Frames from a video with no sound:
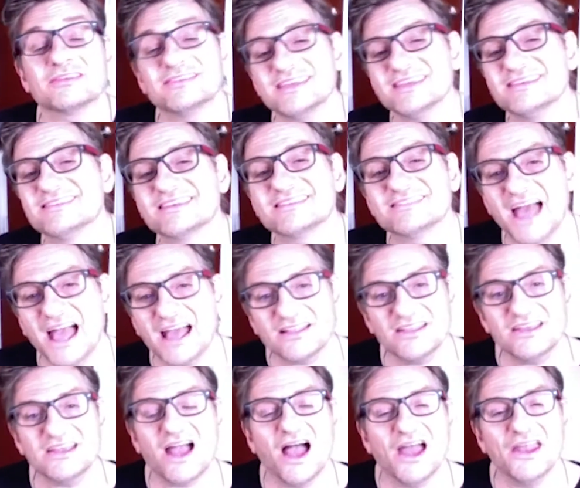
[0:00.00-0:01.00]
is
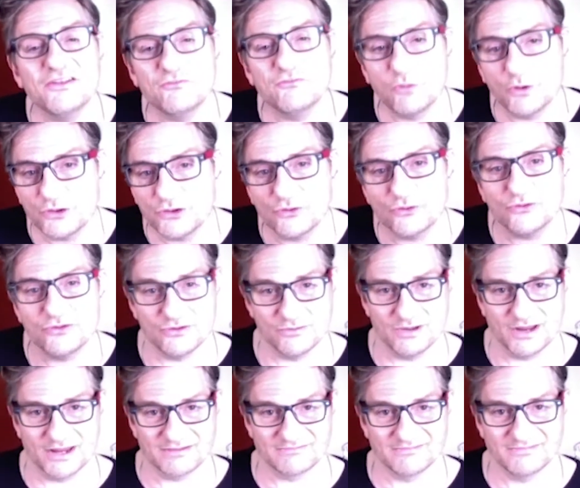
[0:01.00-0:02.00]
exactly kind of what you're doing.